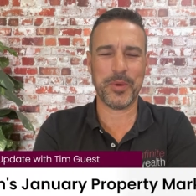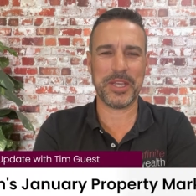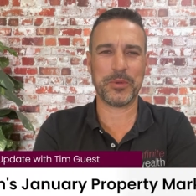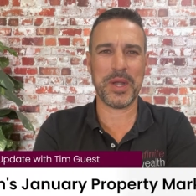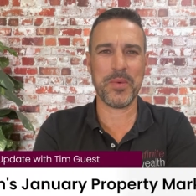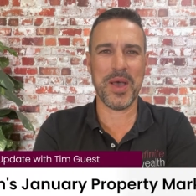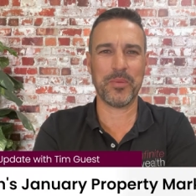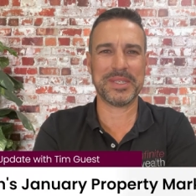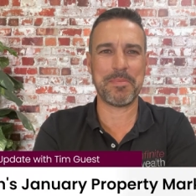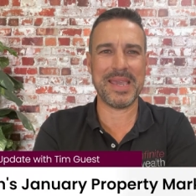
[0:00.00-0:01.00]

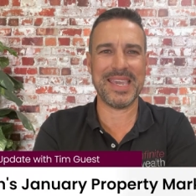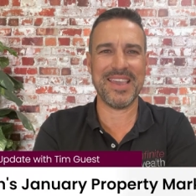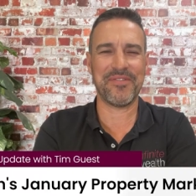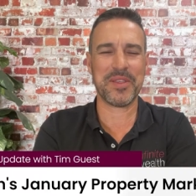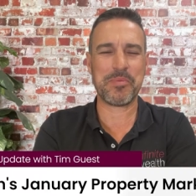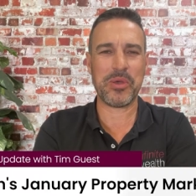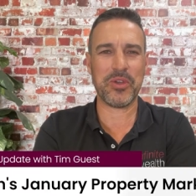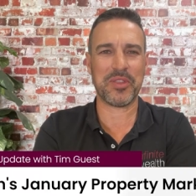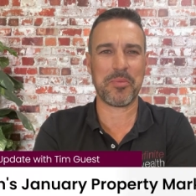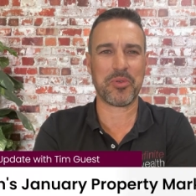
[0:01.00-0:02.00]
2021 was a big year for the
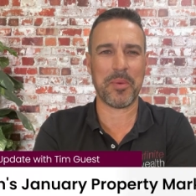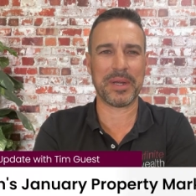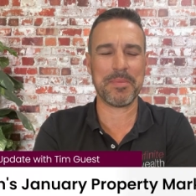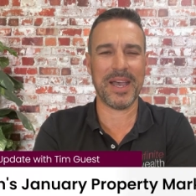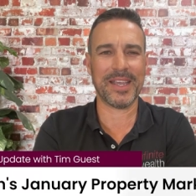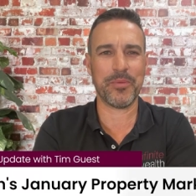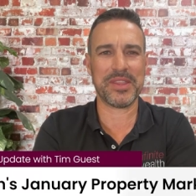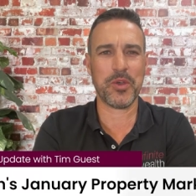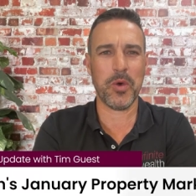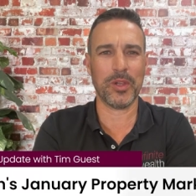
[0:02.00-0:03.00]
Perth property market,
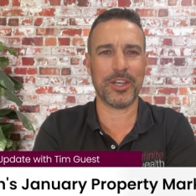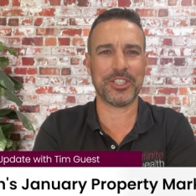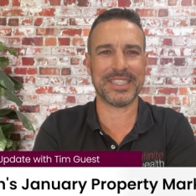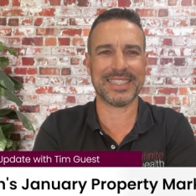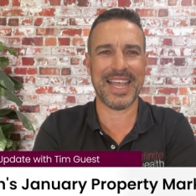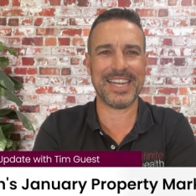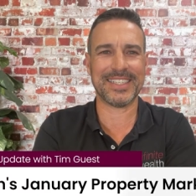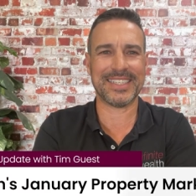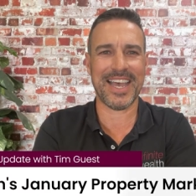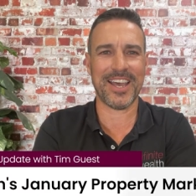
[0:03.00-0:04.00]
with CoreLogic's
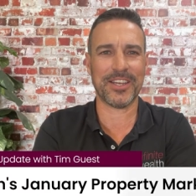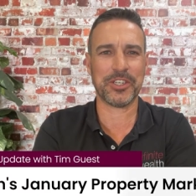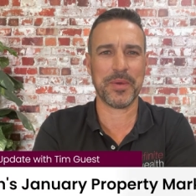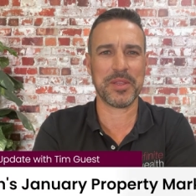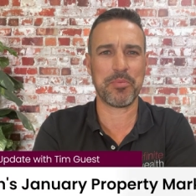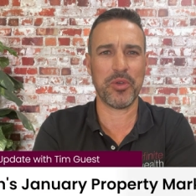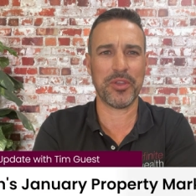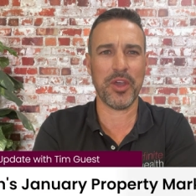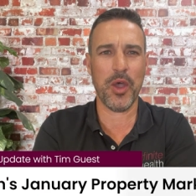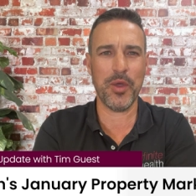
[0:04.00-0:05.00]
latest data showing the
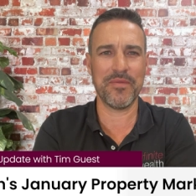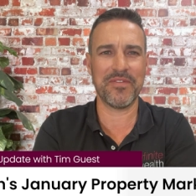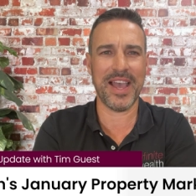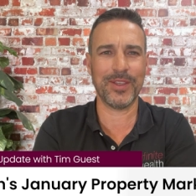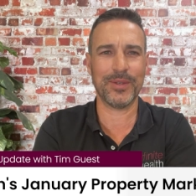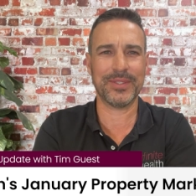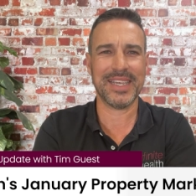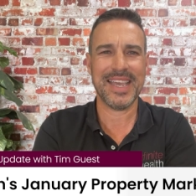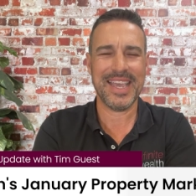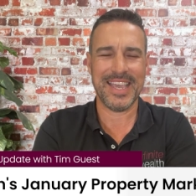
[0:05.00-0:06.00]
Perth home
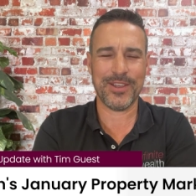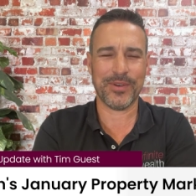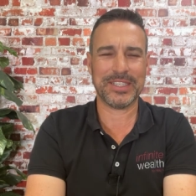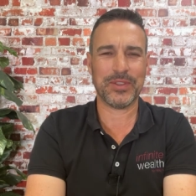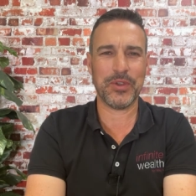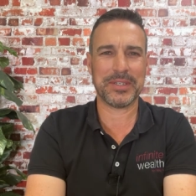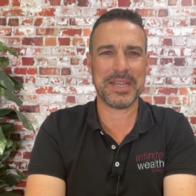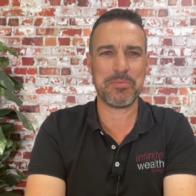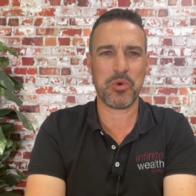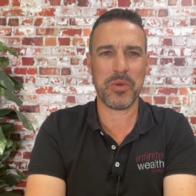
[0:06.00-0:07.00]
values increased
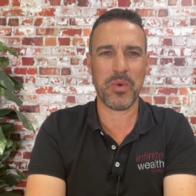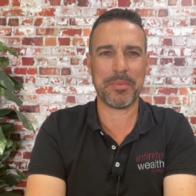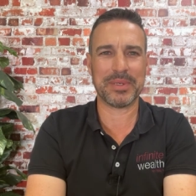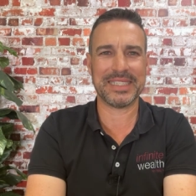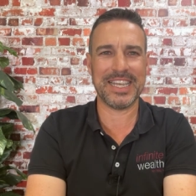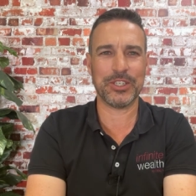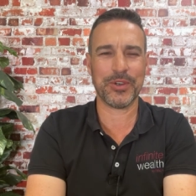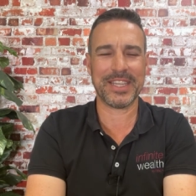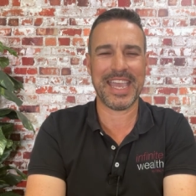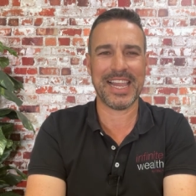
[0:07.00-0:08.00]
13.1%
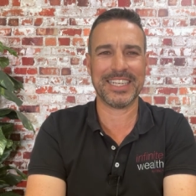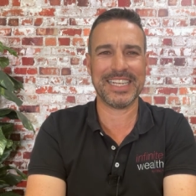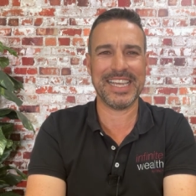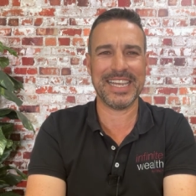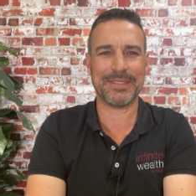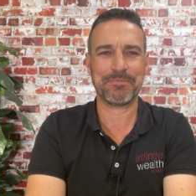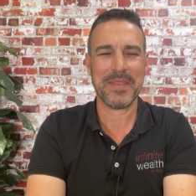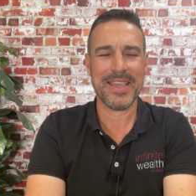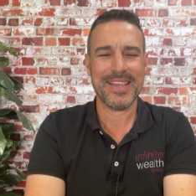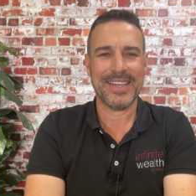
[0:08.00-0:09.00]
during the calendar year.
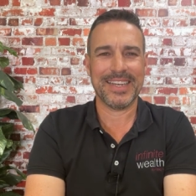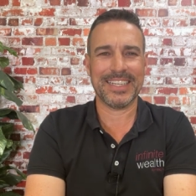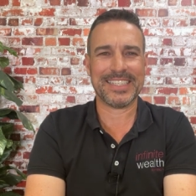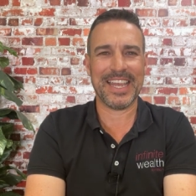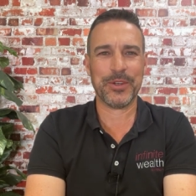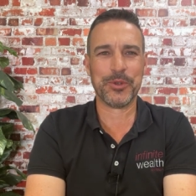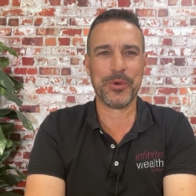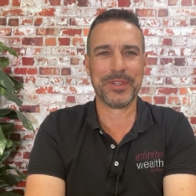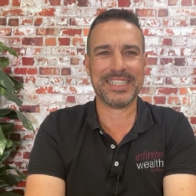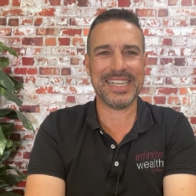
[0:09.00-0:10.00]
Now let's get
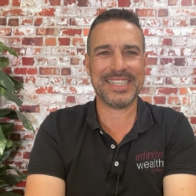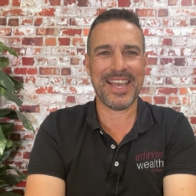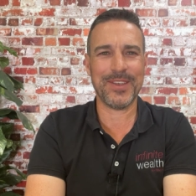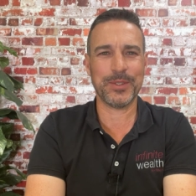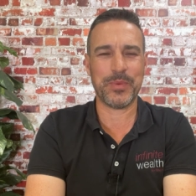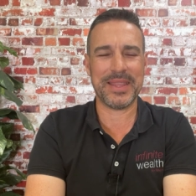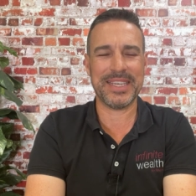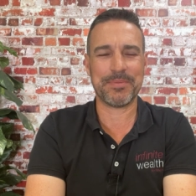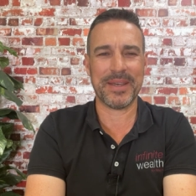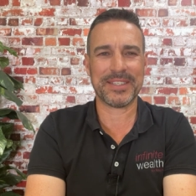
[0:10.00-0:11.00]
into all the details with
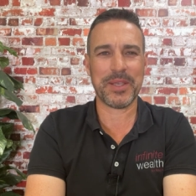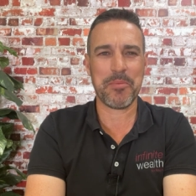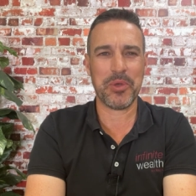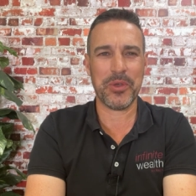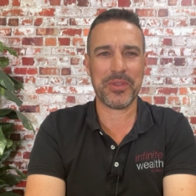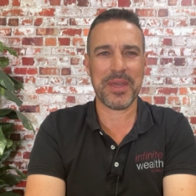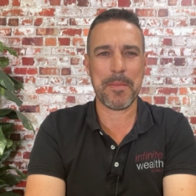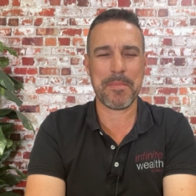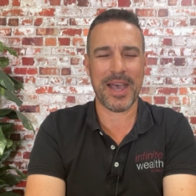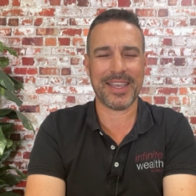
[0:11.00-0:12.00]
this month's Perth
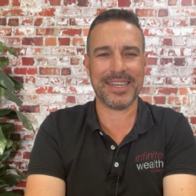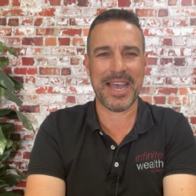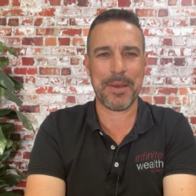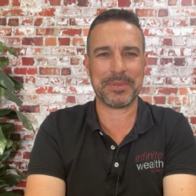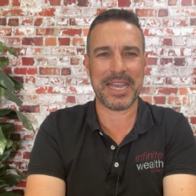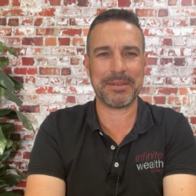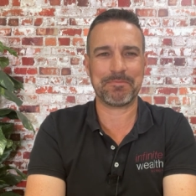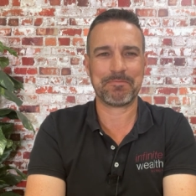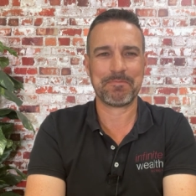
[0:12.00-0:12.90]
market update.